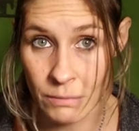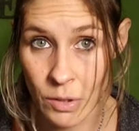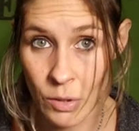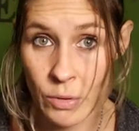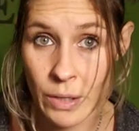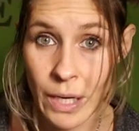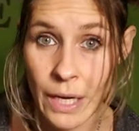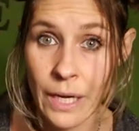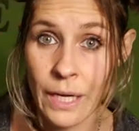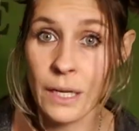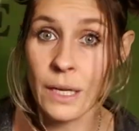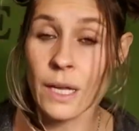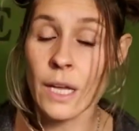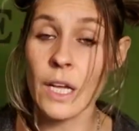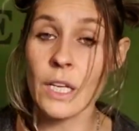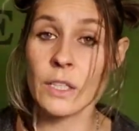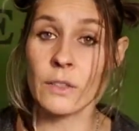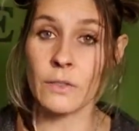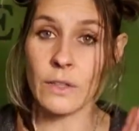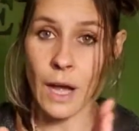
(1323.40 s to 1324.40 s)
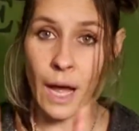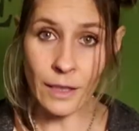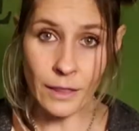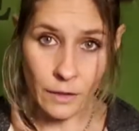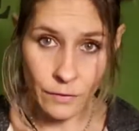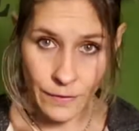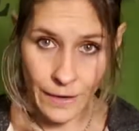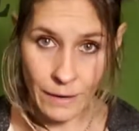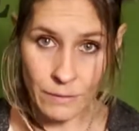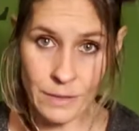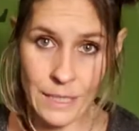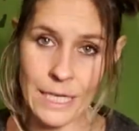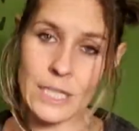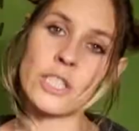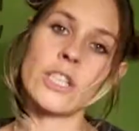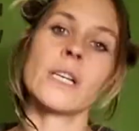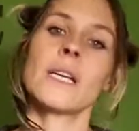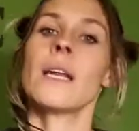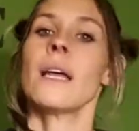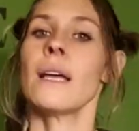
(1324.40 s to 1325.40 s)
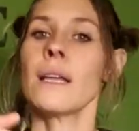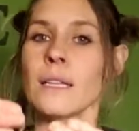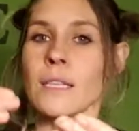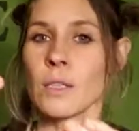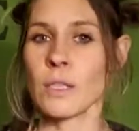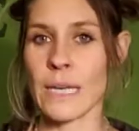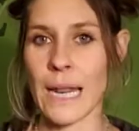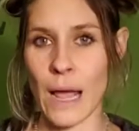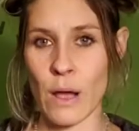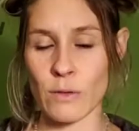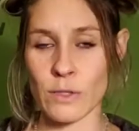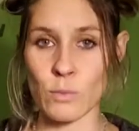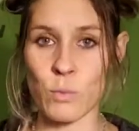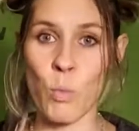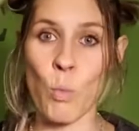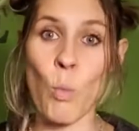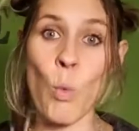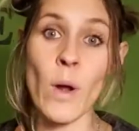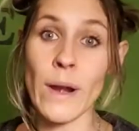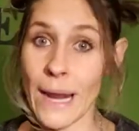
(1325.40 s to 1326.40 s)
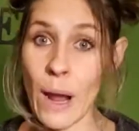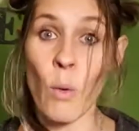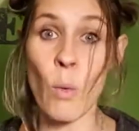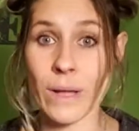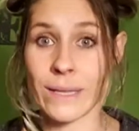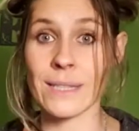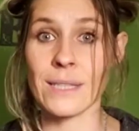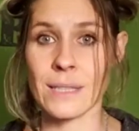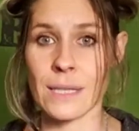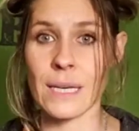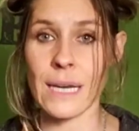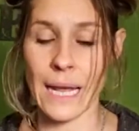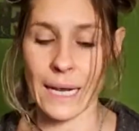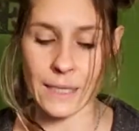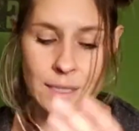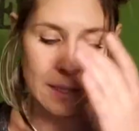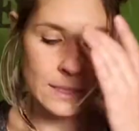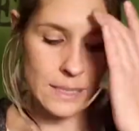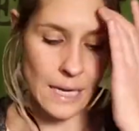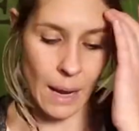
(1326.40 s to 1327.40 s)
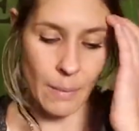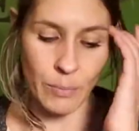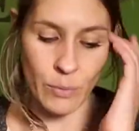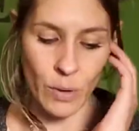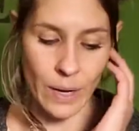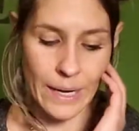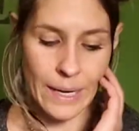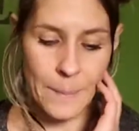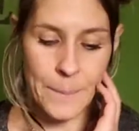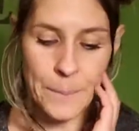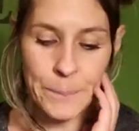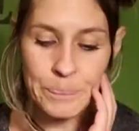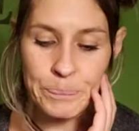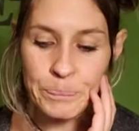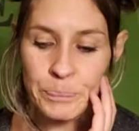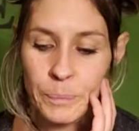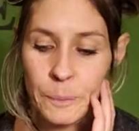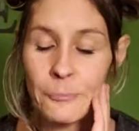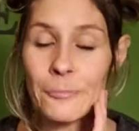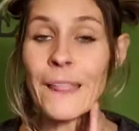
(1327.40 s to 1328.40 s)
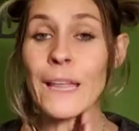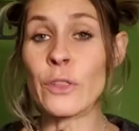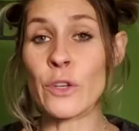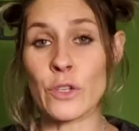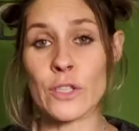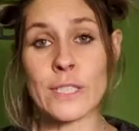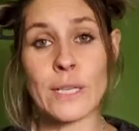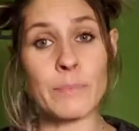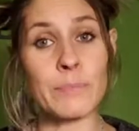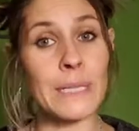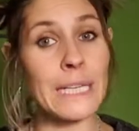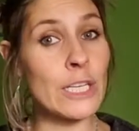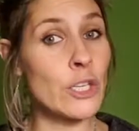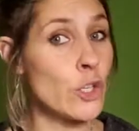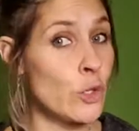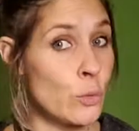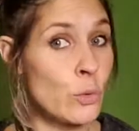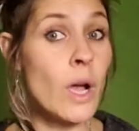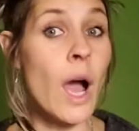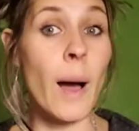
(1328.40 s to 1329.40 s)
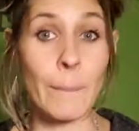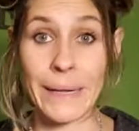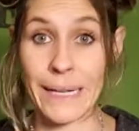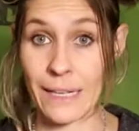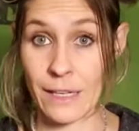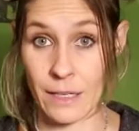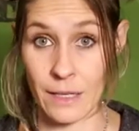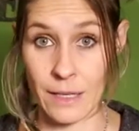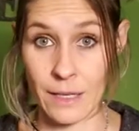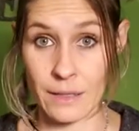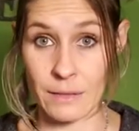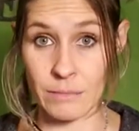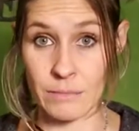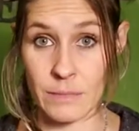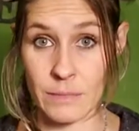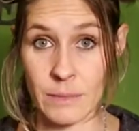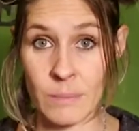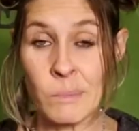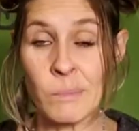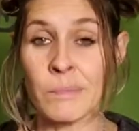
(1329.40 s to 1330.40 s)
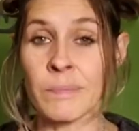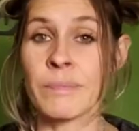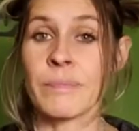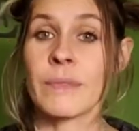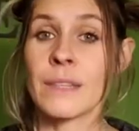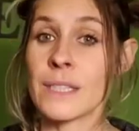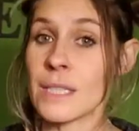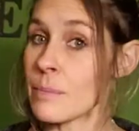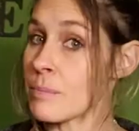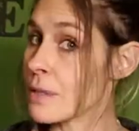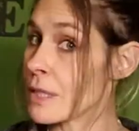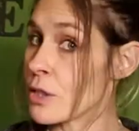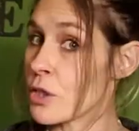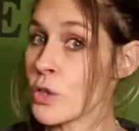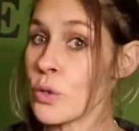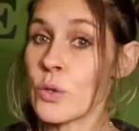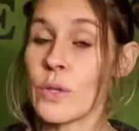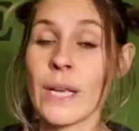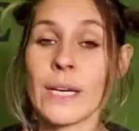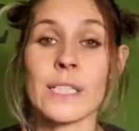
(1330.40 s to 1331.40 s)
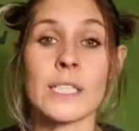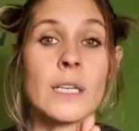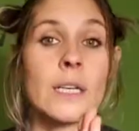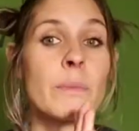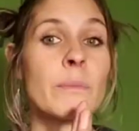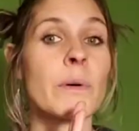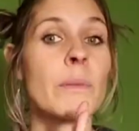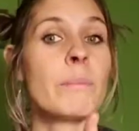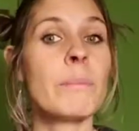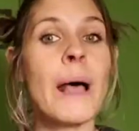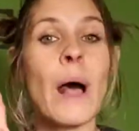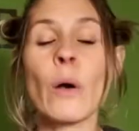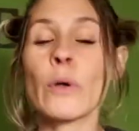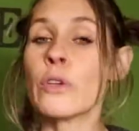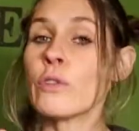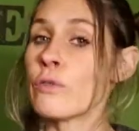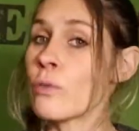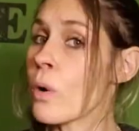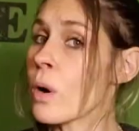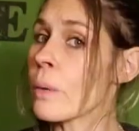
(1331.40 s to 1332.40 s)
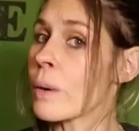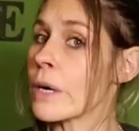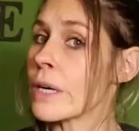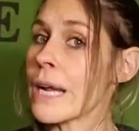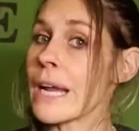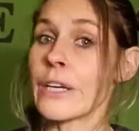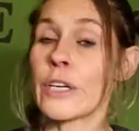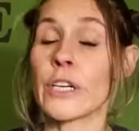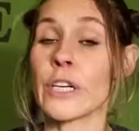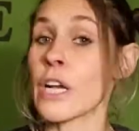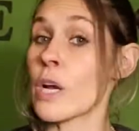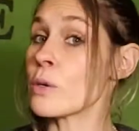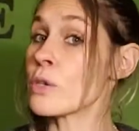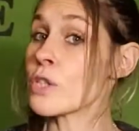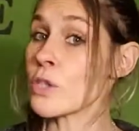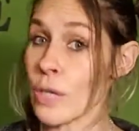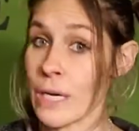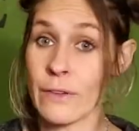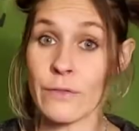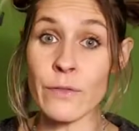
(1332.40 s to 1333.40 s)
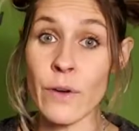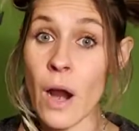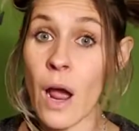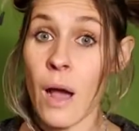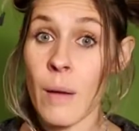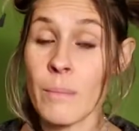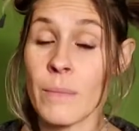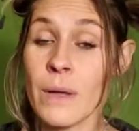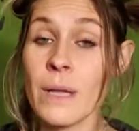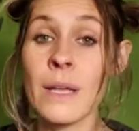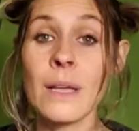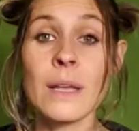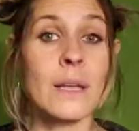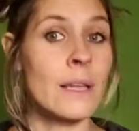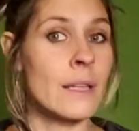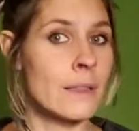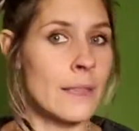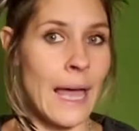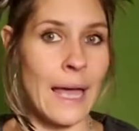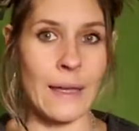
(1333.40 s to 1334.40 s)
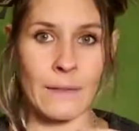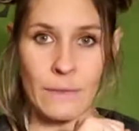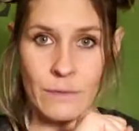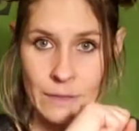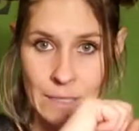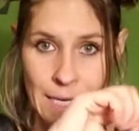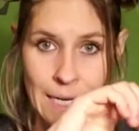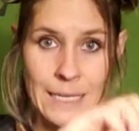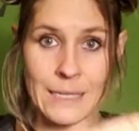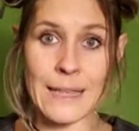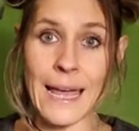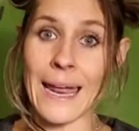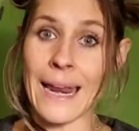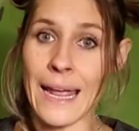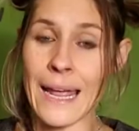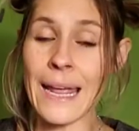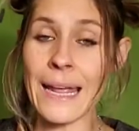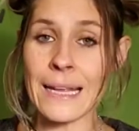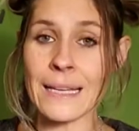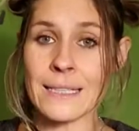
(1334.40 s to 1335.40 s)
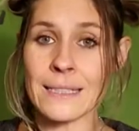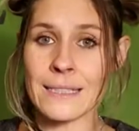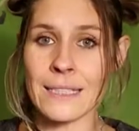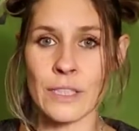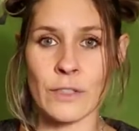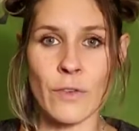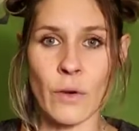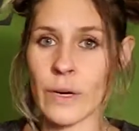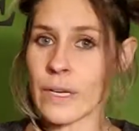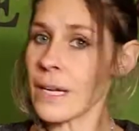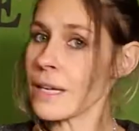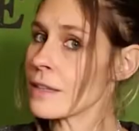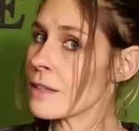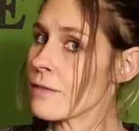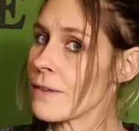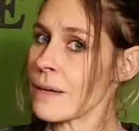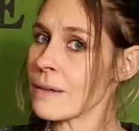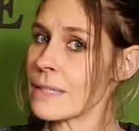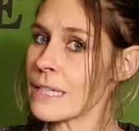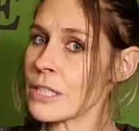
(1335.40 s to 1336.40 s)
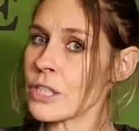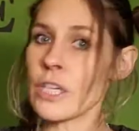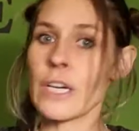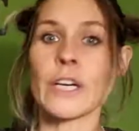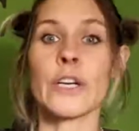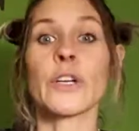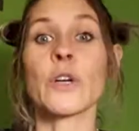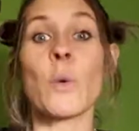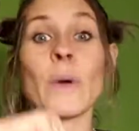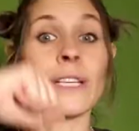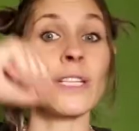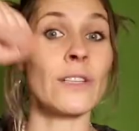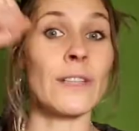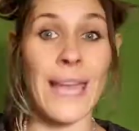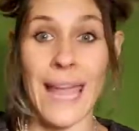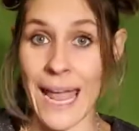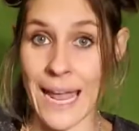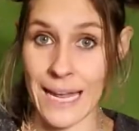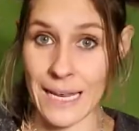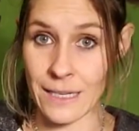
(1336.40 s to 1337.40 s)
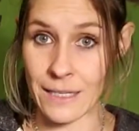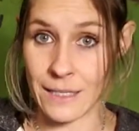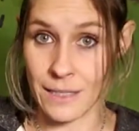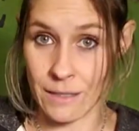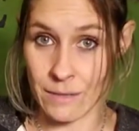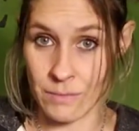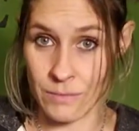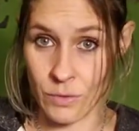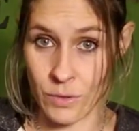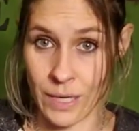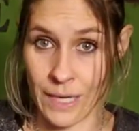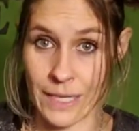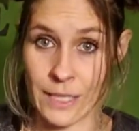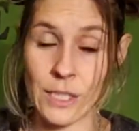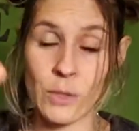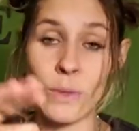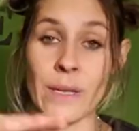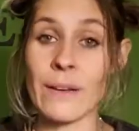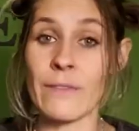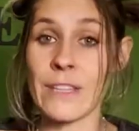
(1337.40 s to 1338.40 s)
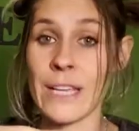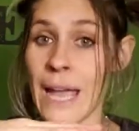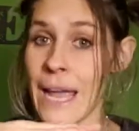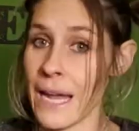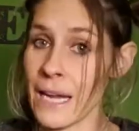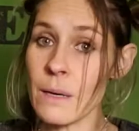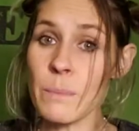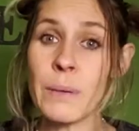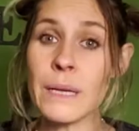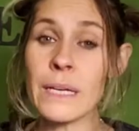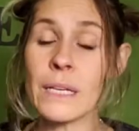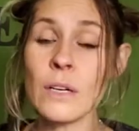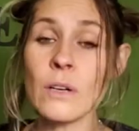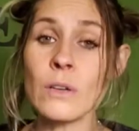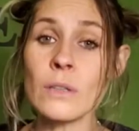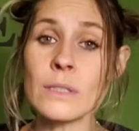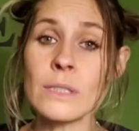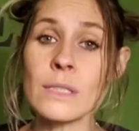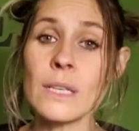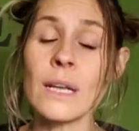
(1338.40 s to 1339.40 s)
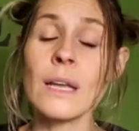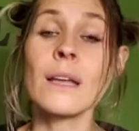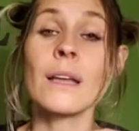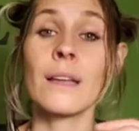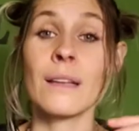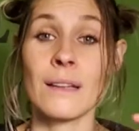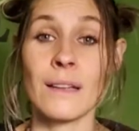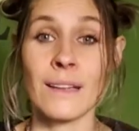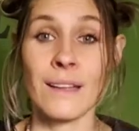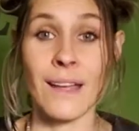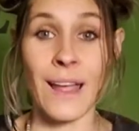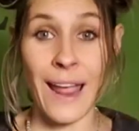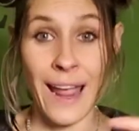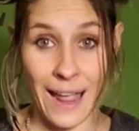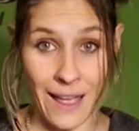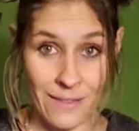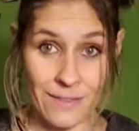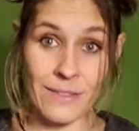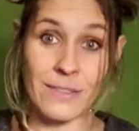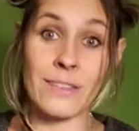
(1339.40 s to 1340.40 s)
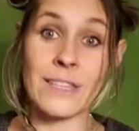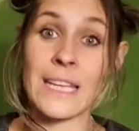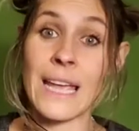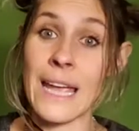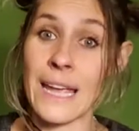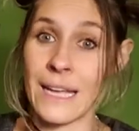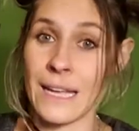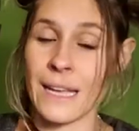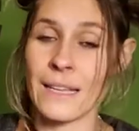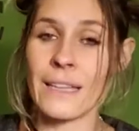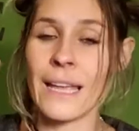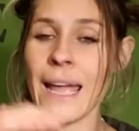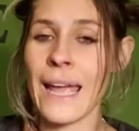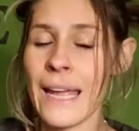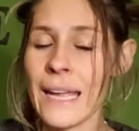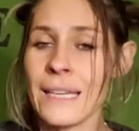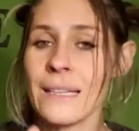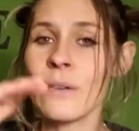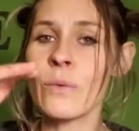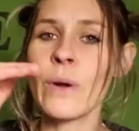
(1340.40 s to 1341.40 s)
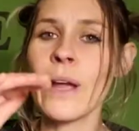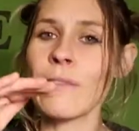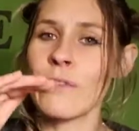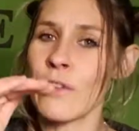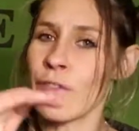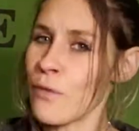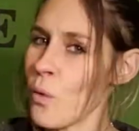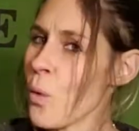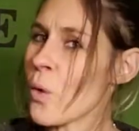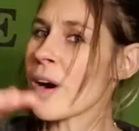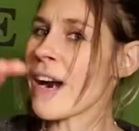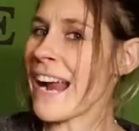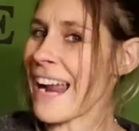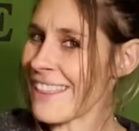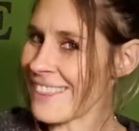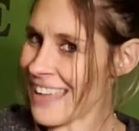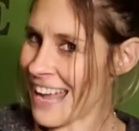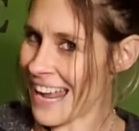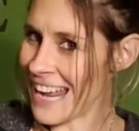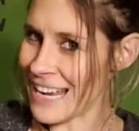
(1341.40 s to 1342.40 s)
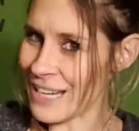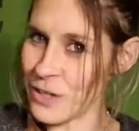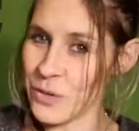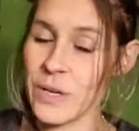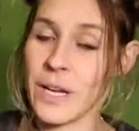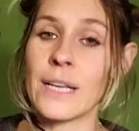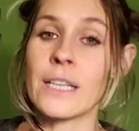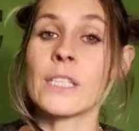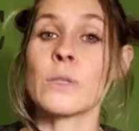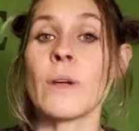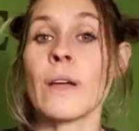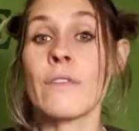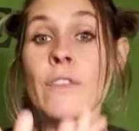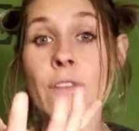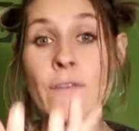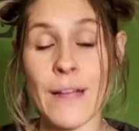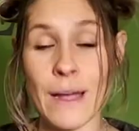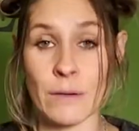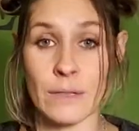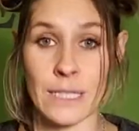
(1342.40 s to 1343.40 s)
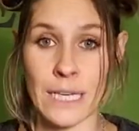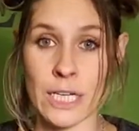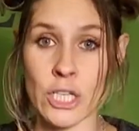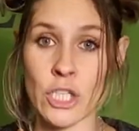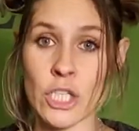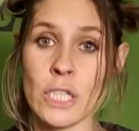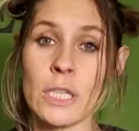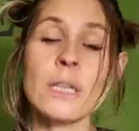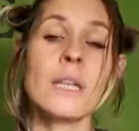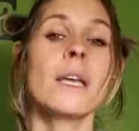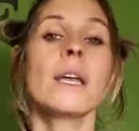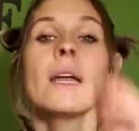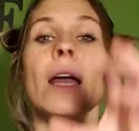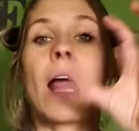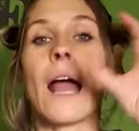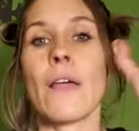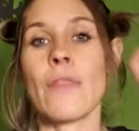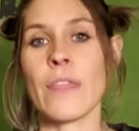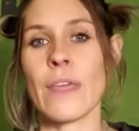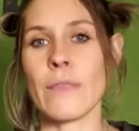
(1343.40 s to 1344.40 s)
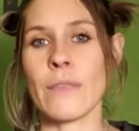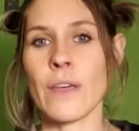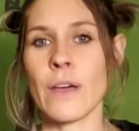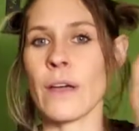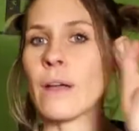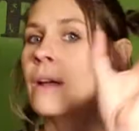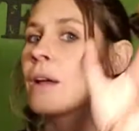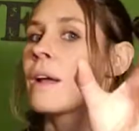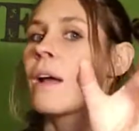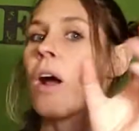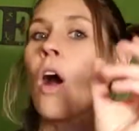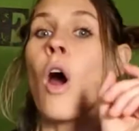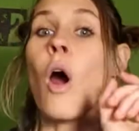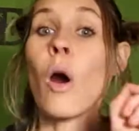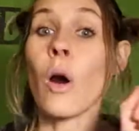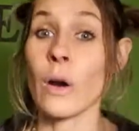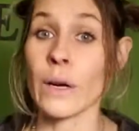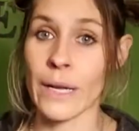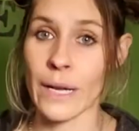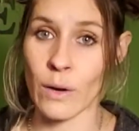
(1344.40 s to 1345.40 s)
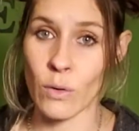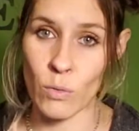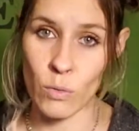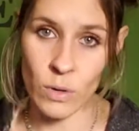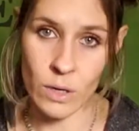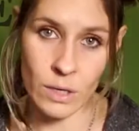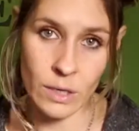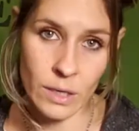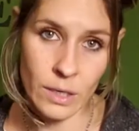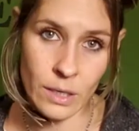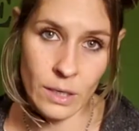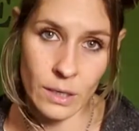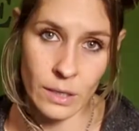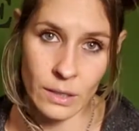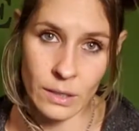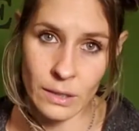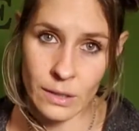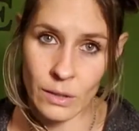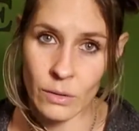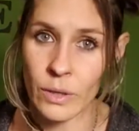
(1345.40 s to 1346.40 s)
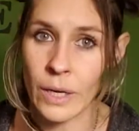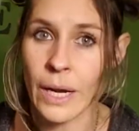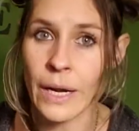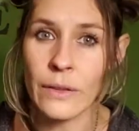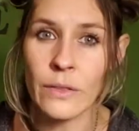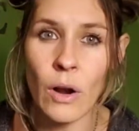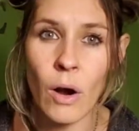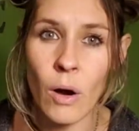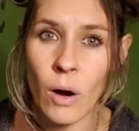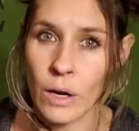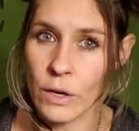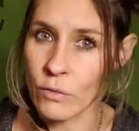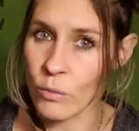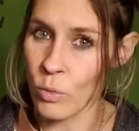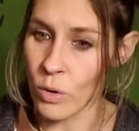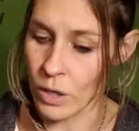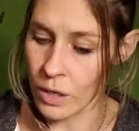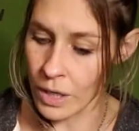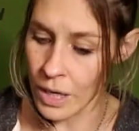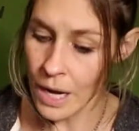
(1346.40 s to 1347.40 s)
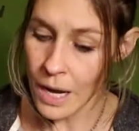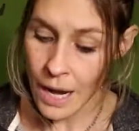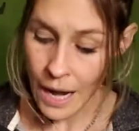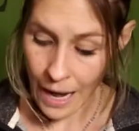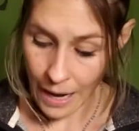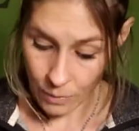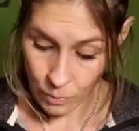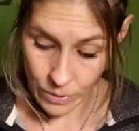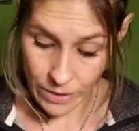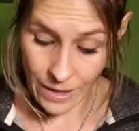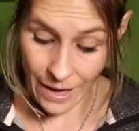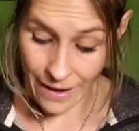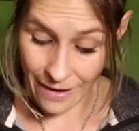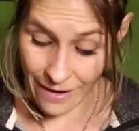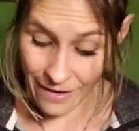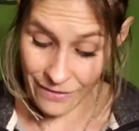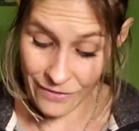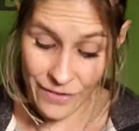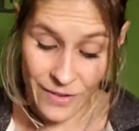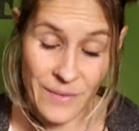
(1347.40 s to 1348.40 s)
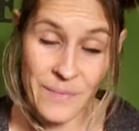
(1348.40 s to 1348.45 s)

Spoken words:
okay? You've got the foundation. Now what's the next step, right? There's something new coming in. Something new that is going to propel you forward. And you're going to go straight from that. Take that ace, you've already got the foundation, and you're going to the Eight. Okay, so we have the Eight of Pentacles and the Eight. The Eight, we have the Four and the Eight. Okay, so we have the foundation and then the heart at work. Okay, the heart of work. And we have